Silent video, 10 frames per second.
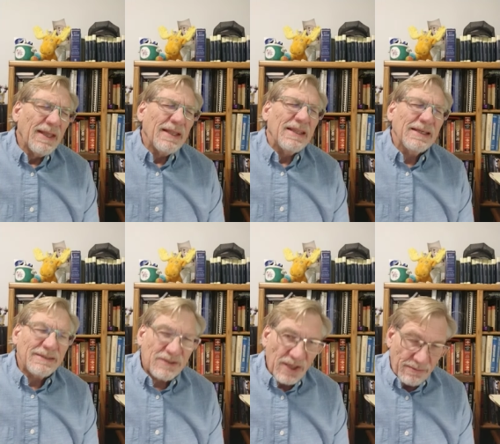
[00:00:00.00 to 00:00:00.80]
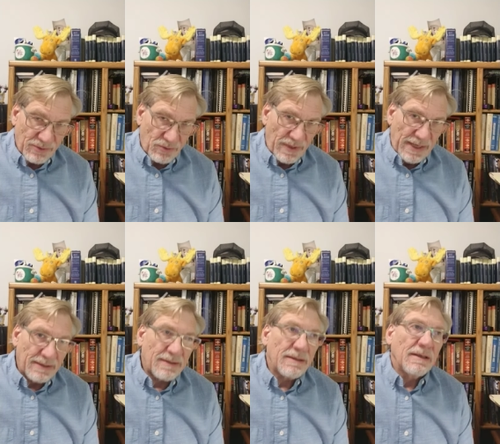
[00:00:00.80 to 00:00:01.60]
This James
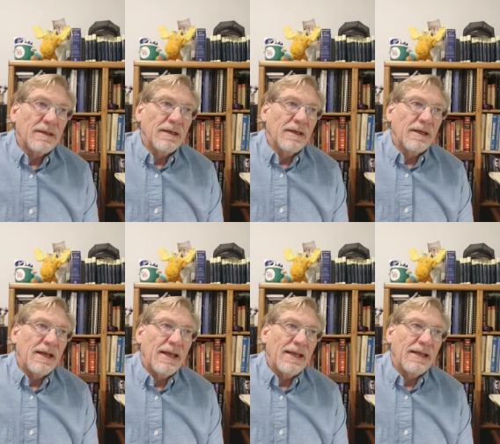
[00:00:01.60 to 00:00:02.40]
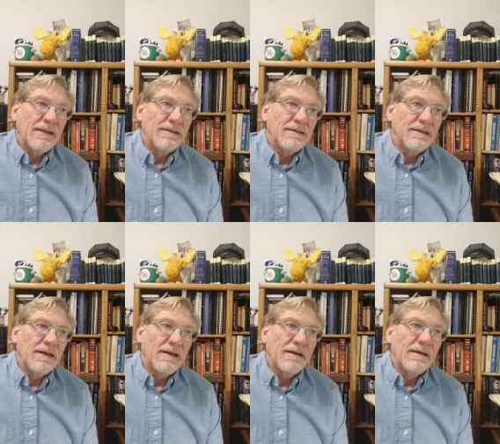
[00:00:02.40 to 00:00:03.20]
Grant uh, had
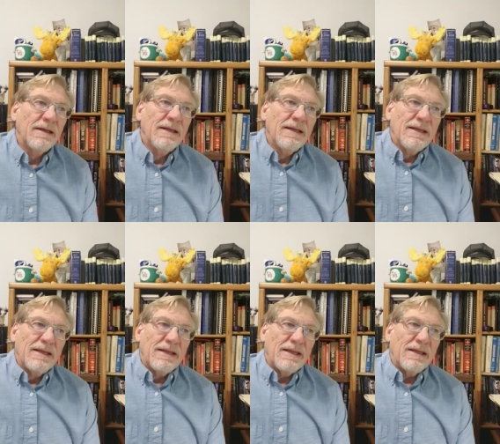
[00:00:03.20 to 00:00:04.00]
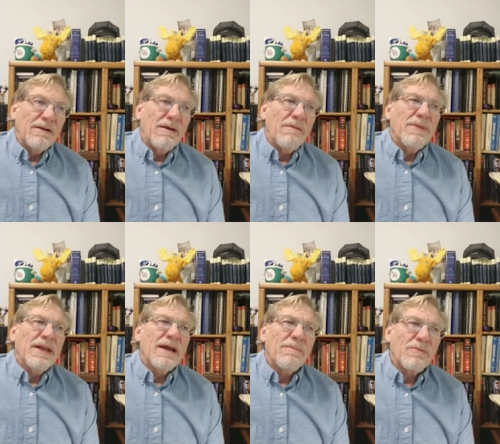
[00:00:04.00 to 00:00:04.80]
uh, you know, uh, been
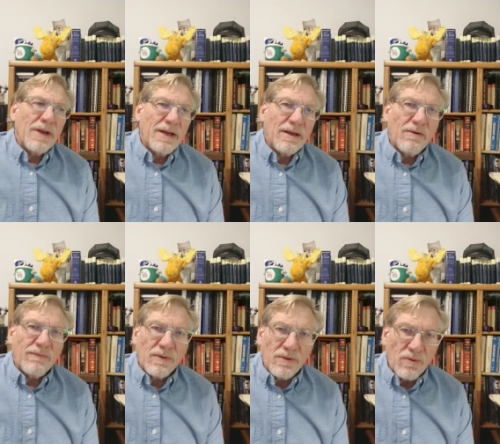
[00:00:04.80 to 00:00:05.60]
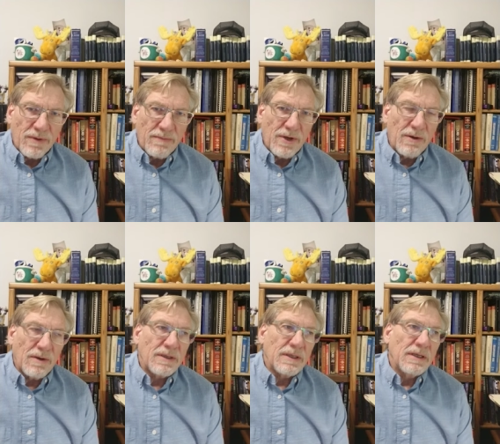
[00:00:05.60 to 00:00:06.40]
operating over in North
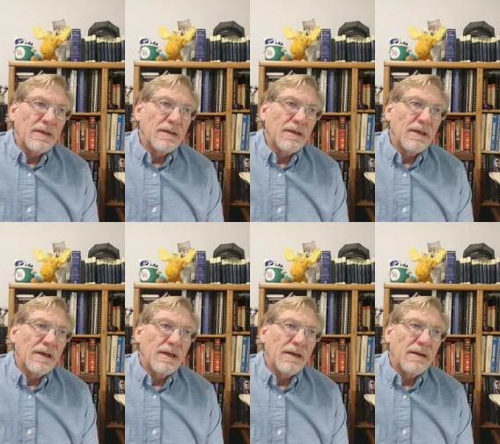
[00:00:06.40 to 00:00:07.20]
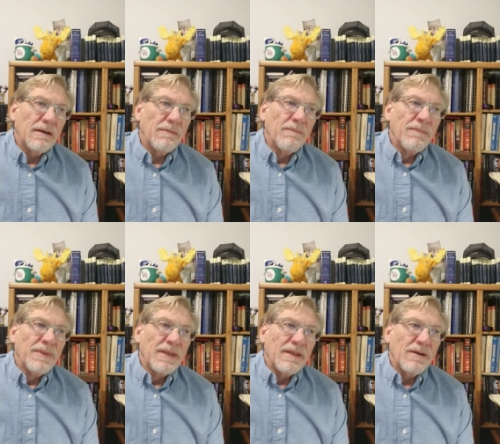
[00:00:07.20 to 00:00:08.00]
America. Uh,
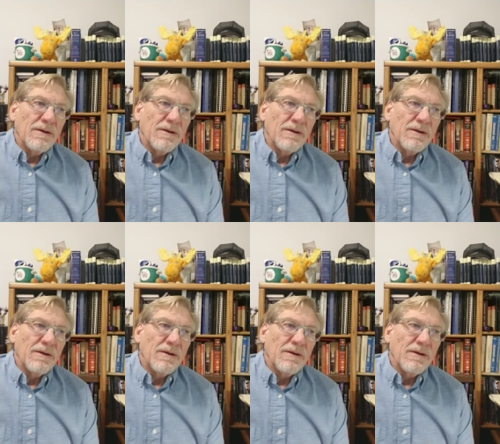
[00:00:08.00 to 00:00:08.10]
you know,